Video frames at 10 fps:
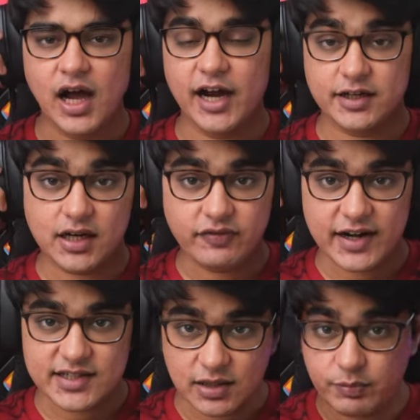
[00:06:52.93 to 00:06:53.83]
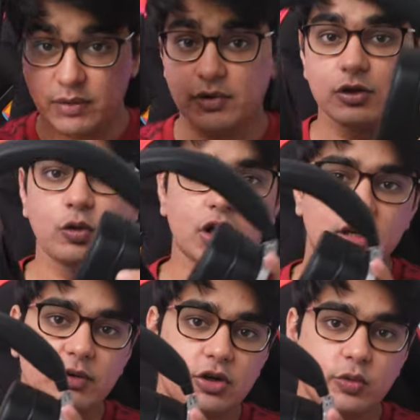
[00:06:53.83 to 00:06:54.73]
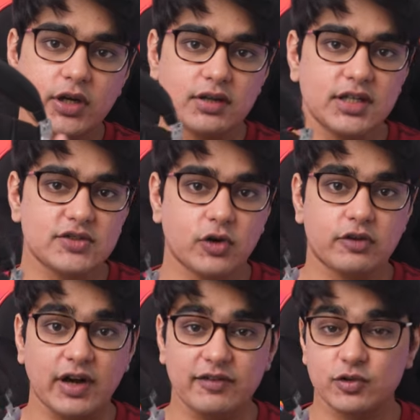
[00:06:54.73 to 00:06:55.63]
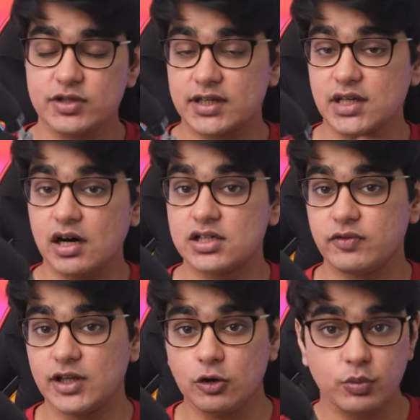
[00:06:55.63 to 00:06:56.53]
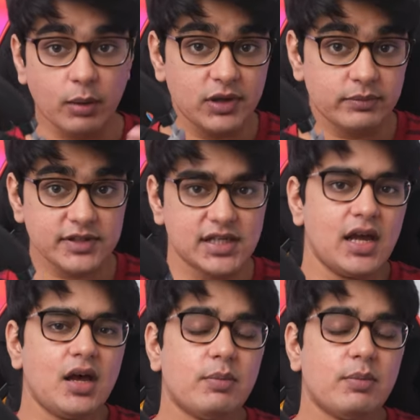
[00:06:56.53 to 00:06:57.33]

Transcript: I did find some people who are able to wear these for 5 to 6 hours without problems,